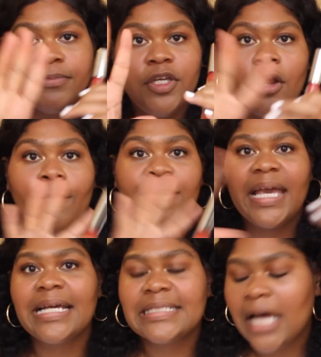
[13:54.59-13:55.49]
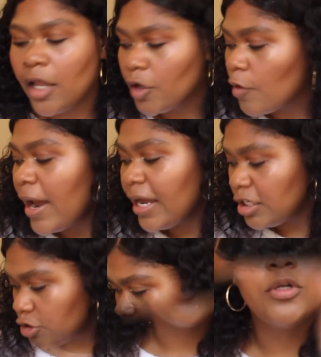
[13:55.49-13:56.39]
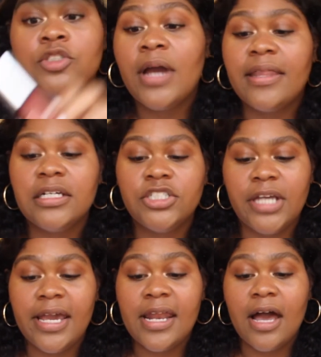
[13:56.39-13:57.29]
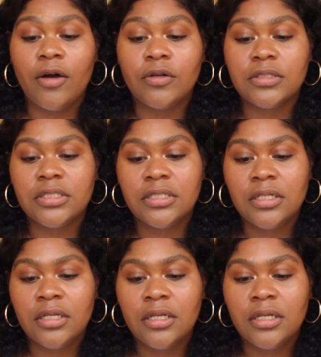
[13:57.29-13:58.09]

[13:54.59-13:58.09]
you know, biggest color range. We'll try this shade out.